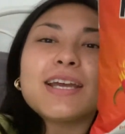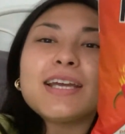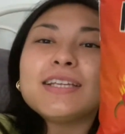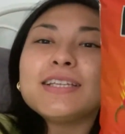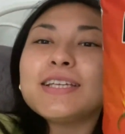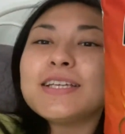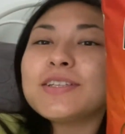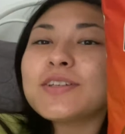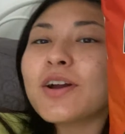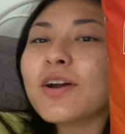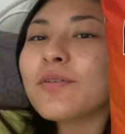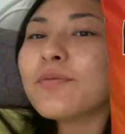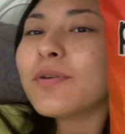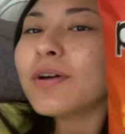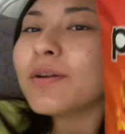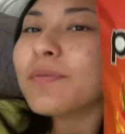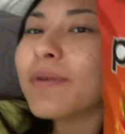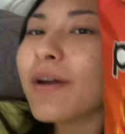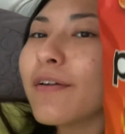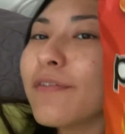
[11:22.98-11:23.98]
These are
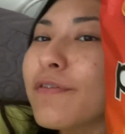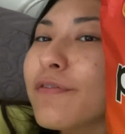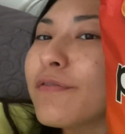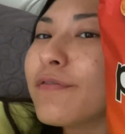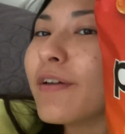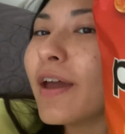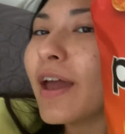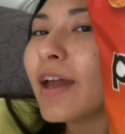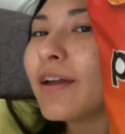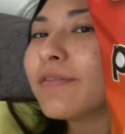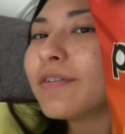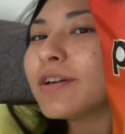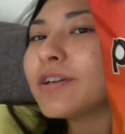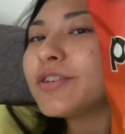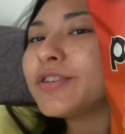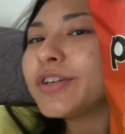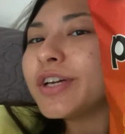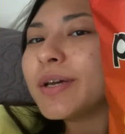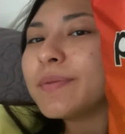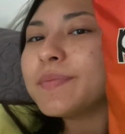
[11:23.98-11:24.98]
one of my favorite
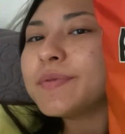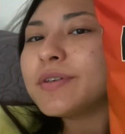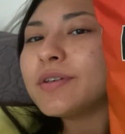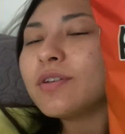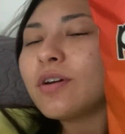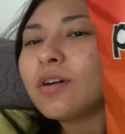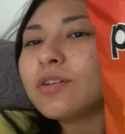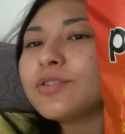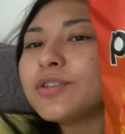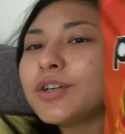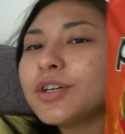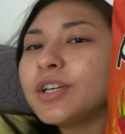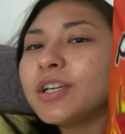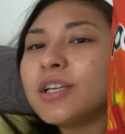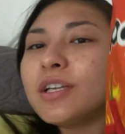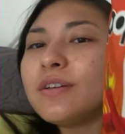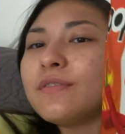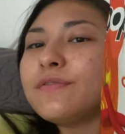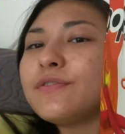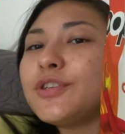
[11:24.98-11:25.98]
chips, an
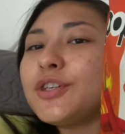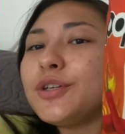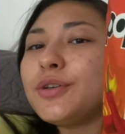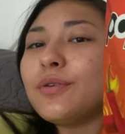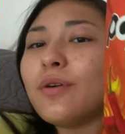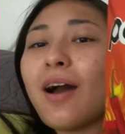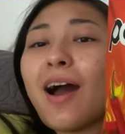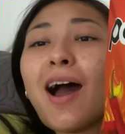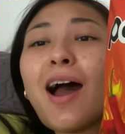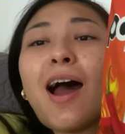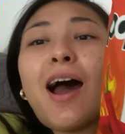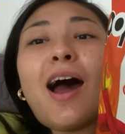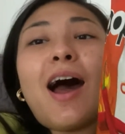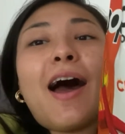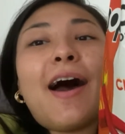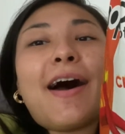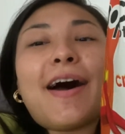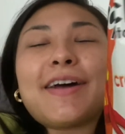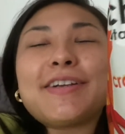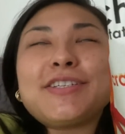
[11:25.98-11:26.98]
alternative to
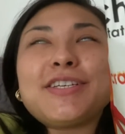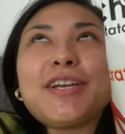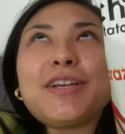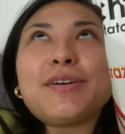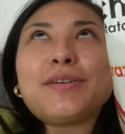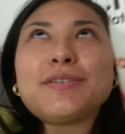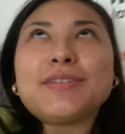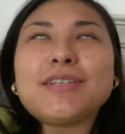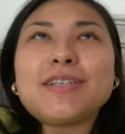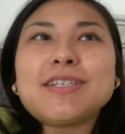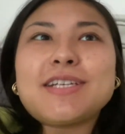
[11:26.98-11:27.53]
hot Cheetos and